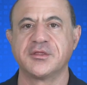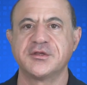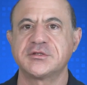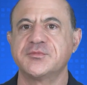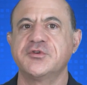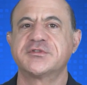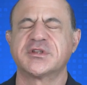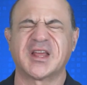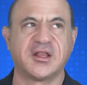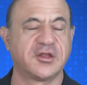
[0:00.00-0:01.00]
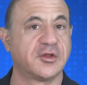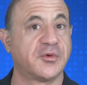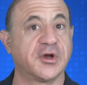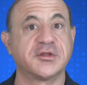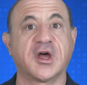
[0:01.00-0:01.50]
This moves us into the
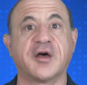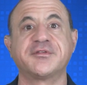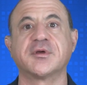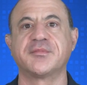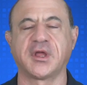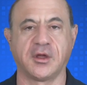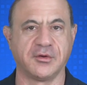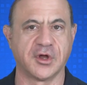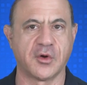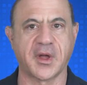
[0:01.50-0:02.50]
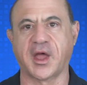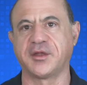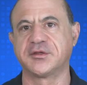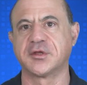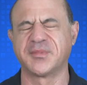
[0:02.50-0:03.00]
world of something you know
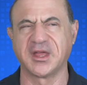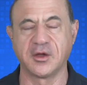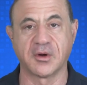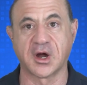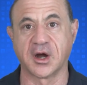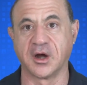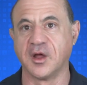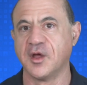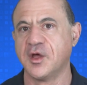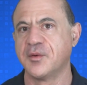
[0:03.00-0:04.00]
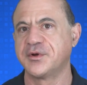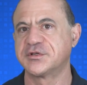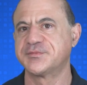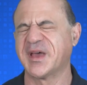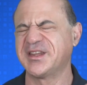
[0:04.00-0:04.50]
and something you are,
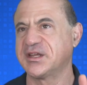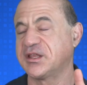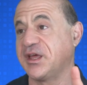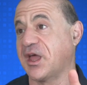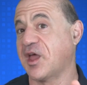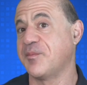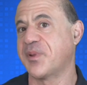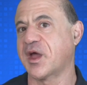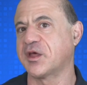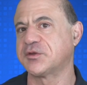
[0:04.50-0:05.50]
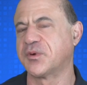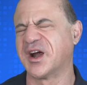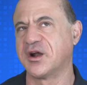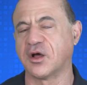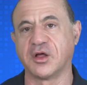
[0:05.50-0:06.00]
which is basically a
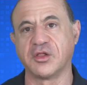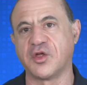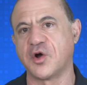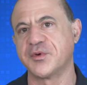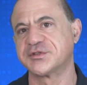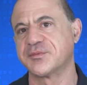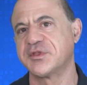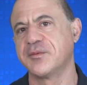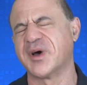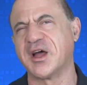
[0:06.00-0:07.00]
password along with something